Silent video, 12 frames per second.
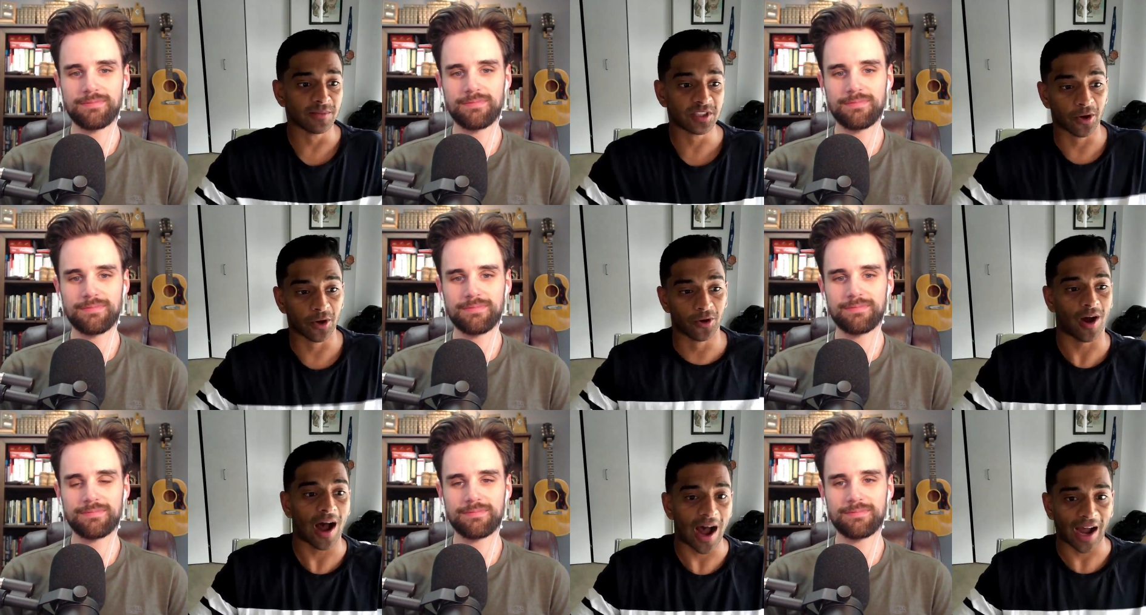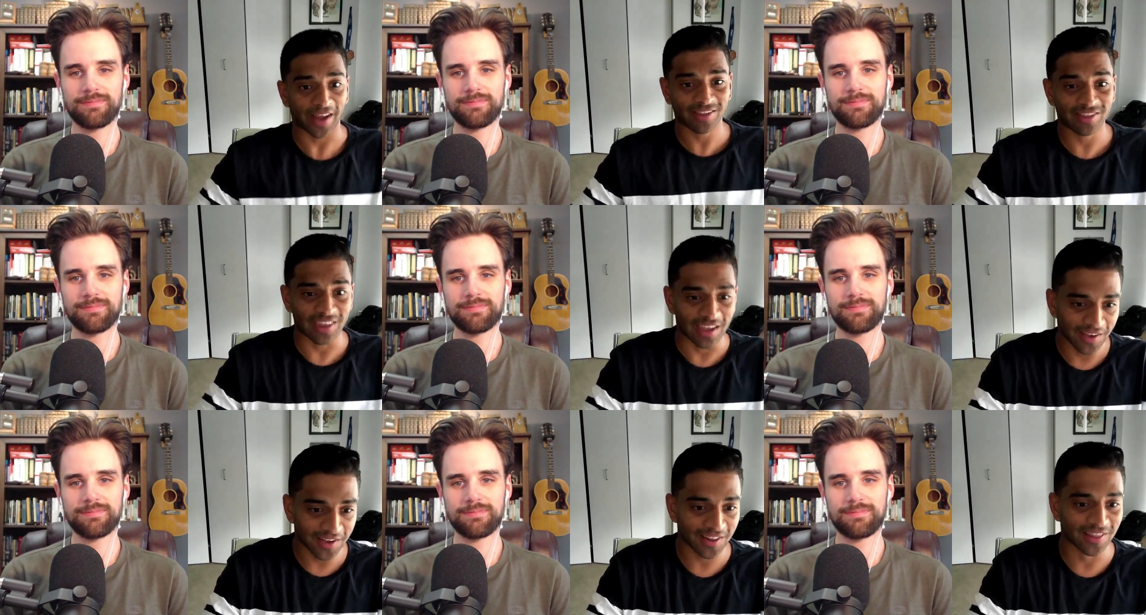Speaker 1: So I
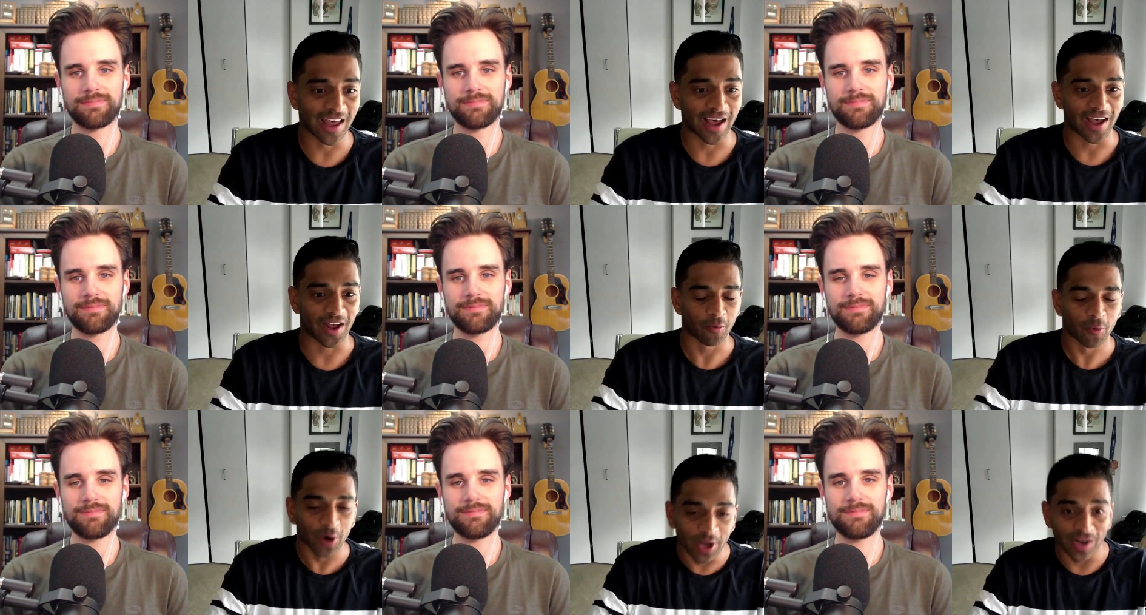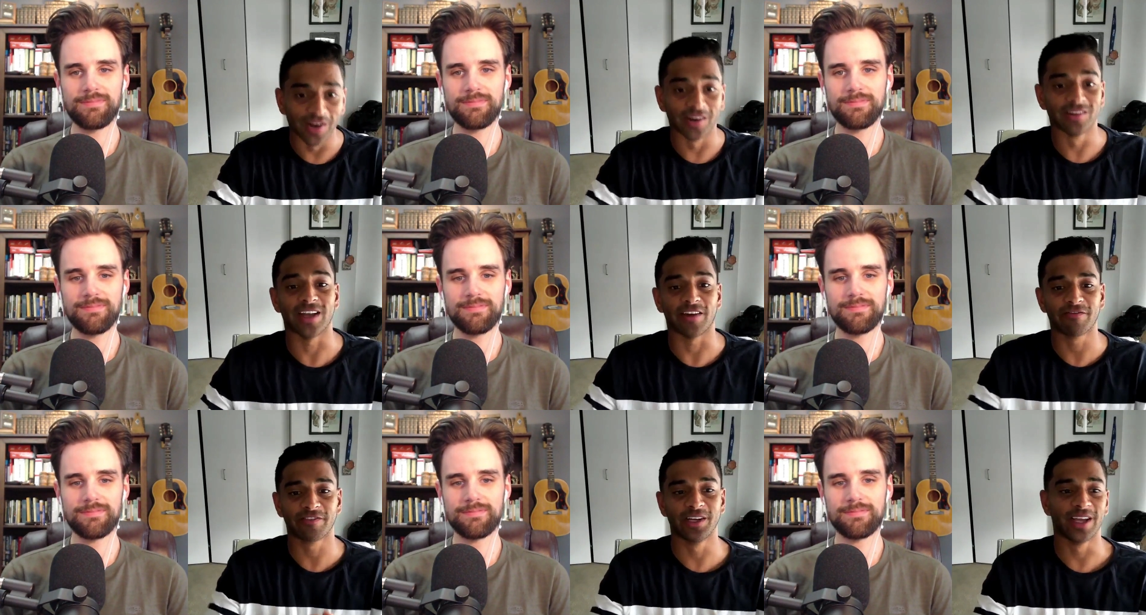think that we're going to
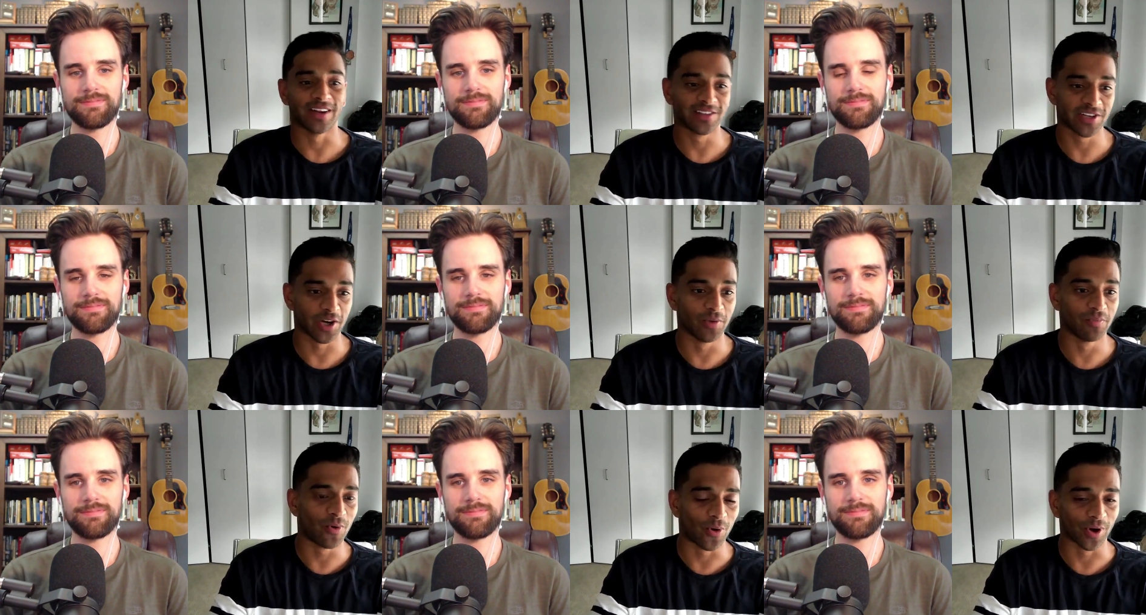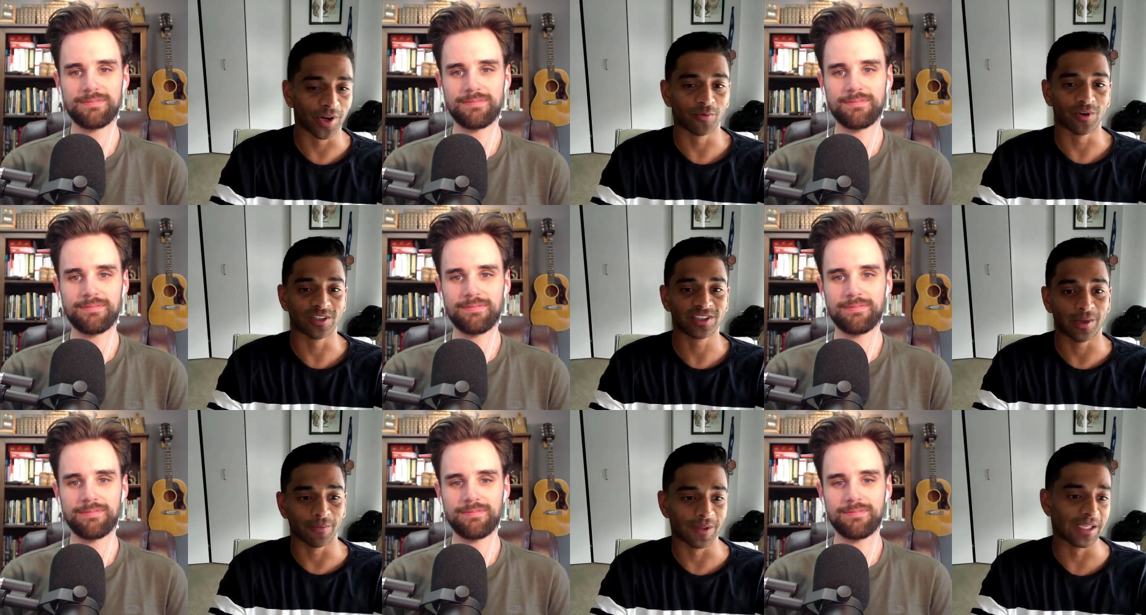definitely get to a point where
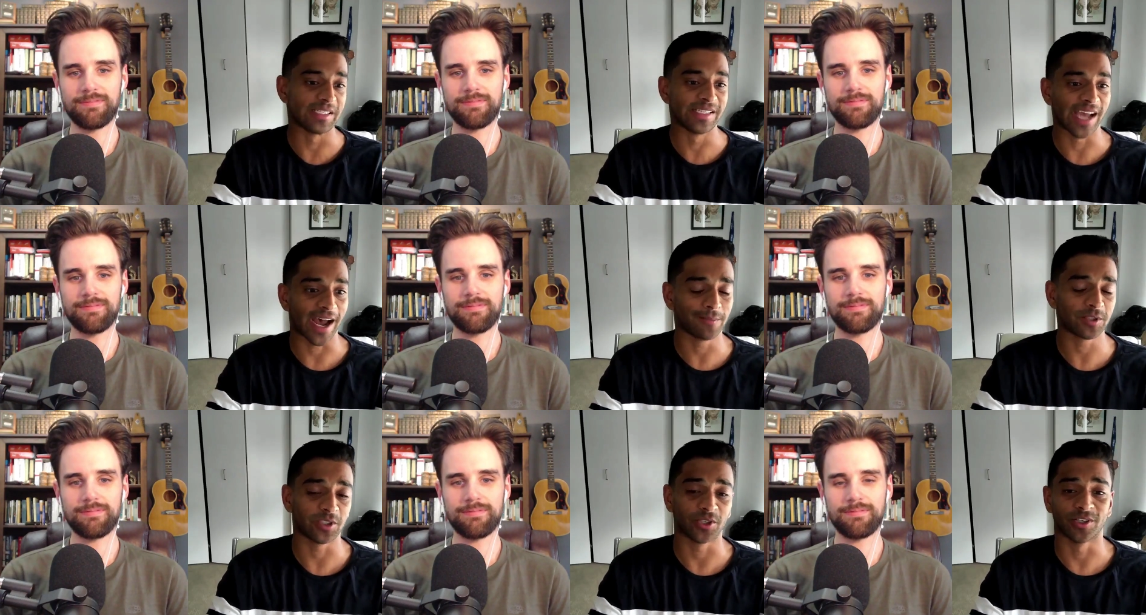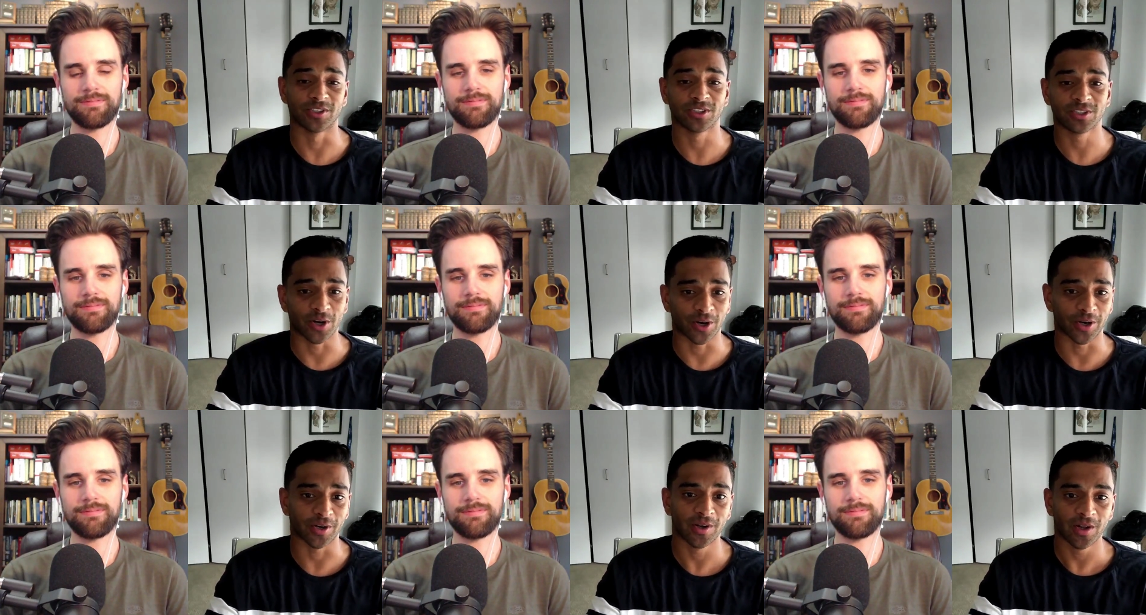some of these dApps are going to
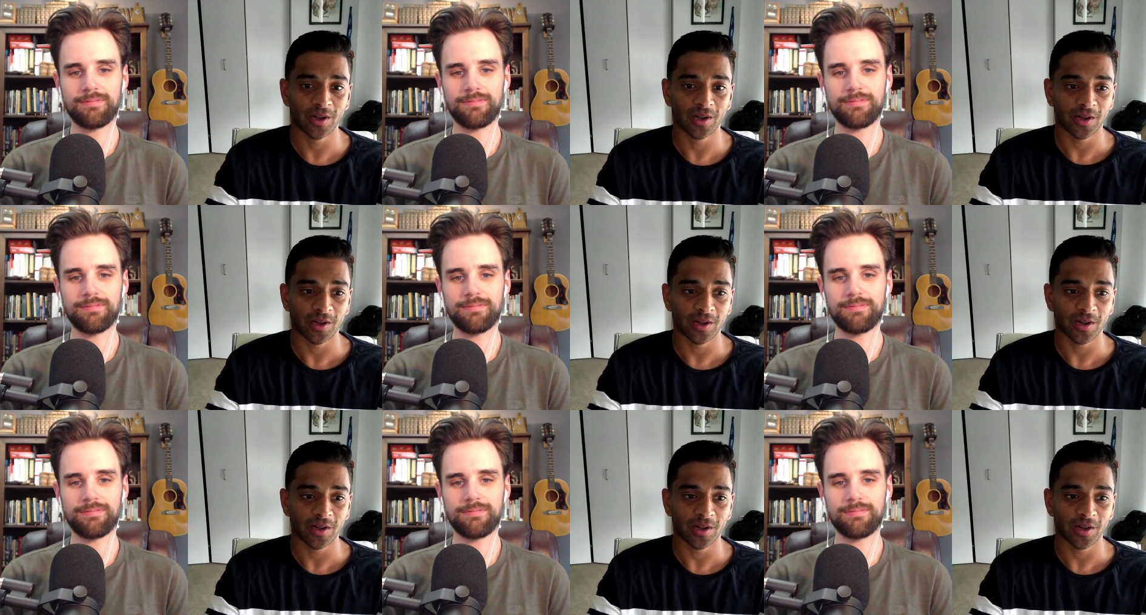start